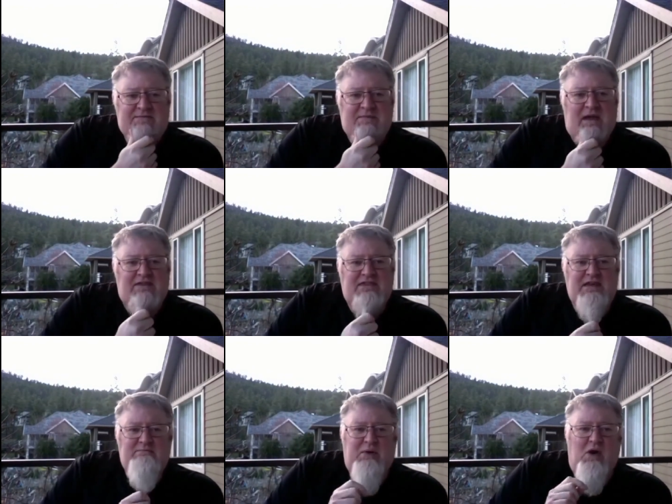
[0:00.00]
I think
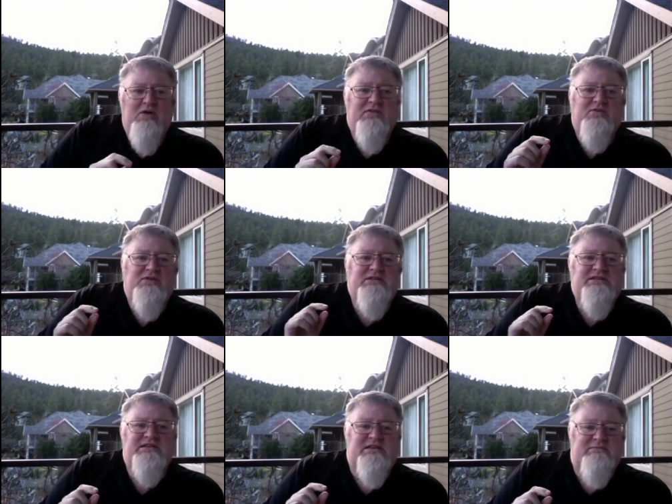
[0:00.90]
part of the
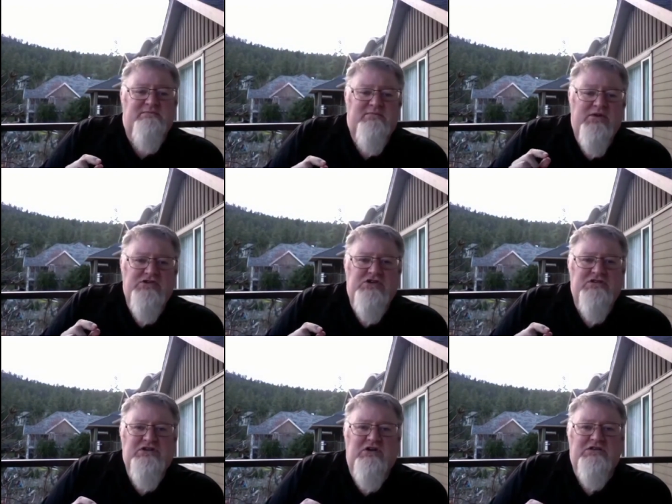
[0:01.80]
criticism within
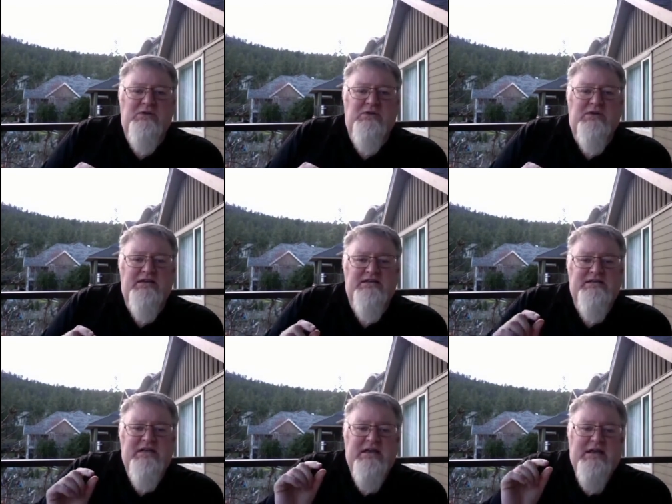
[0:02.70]
John's gospel is
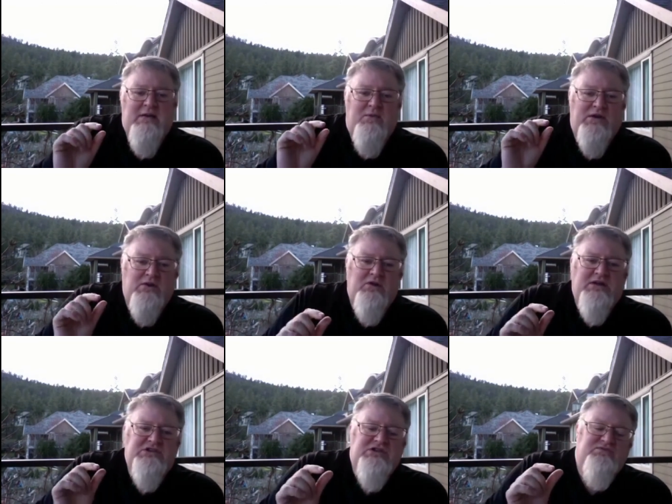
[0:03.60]
when you're
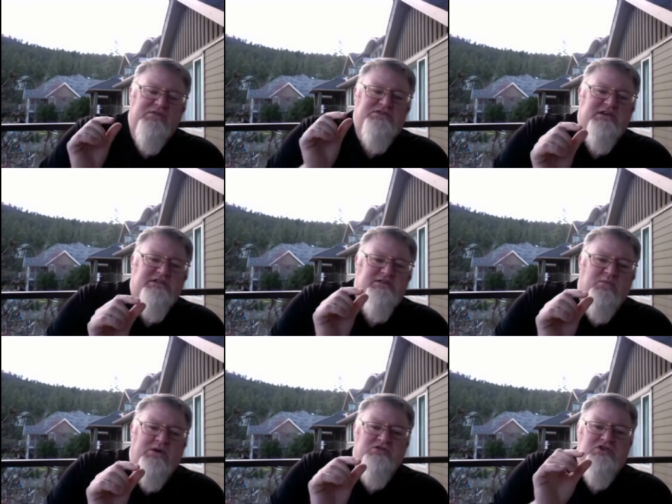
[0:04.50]
looking just for the signs and
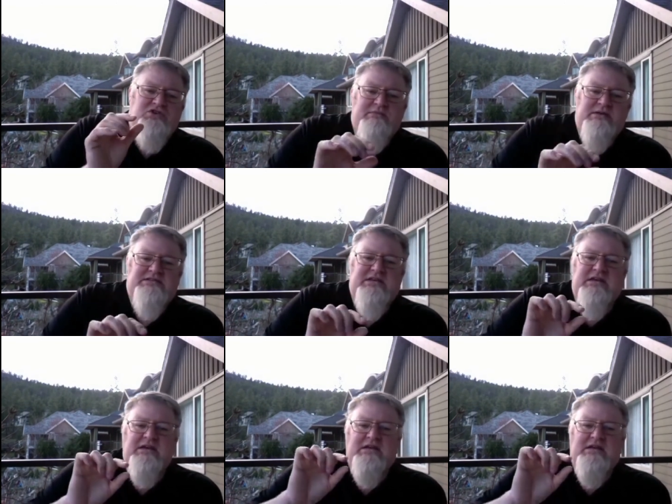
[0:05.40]
wonders, you're missing